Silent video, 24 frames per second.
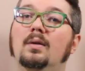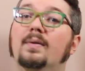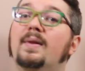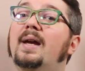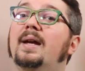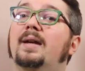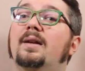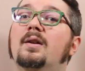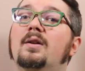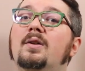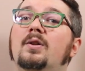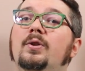
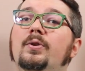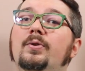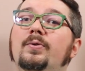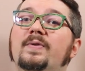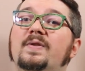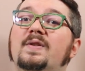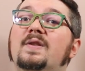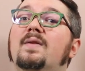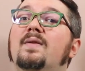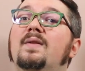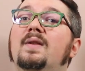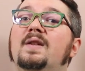That
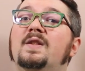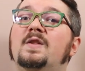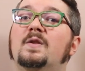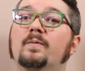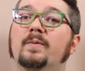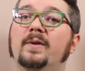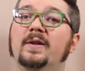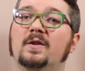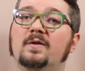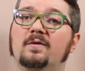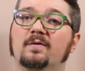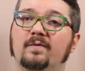concludes this
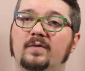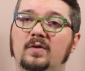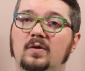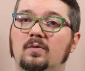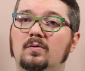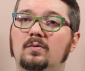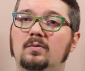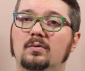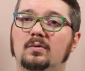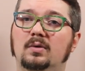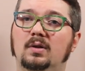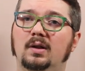week's
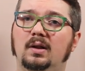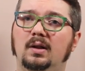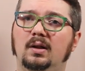review.